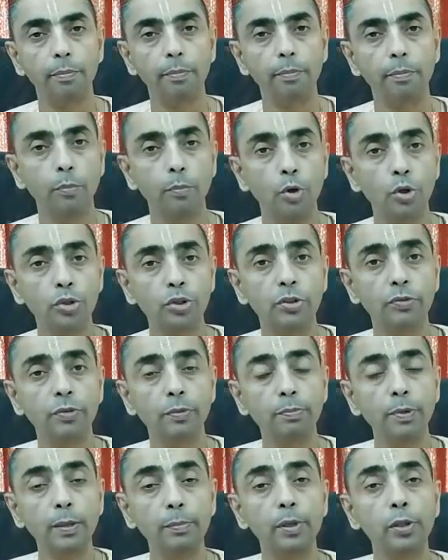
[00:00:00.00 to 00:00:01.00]
Most of the
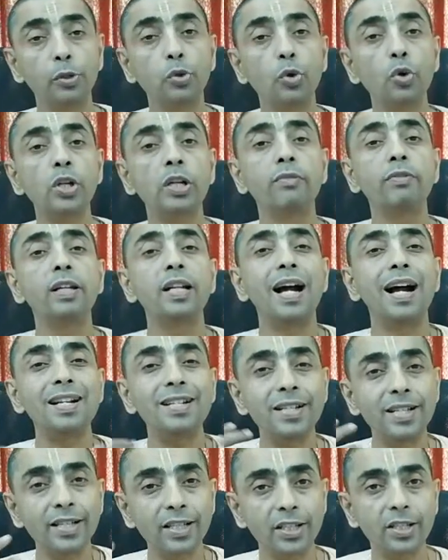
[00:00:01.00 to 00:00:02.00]
people don't even
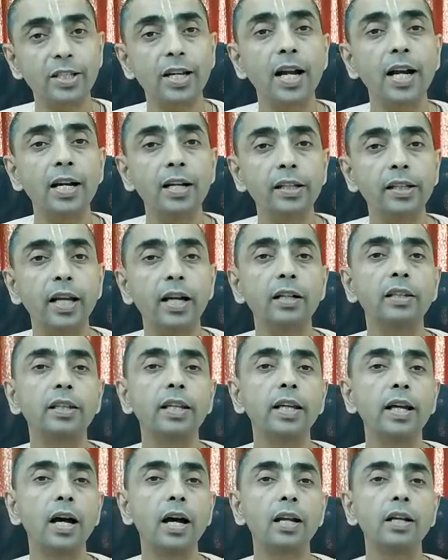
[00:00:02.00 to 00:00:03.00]
understand that
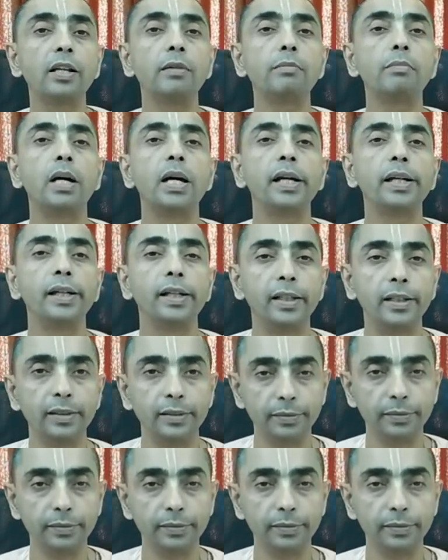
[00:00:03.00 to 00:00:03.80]
they are in Maya.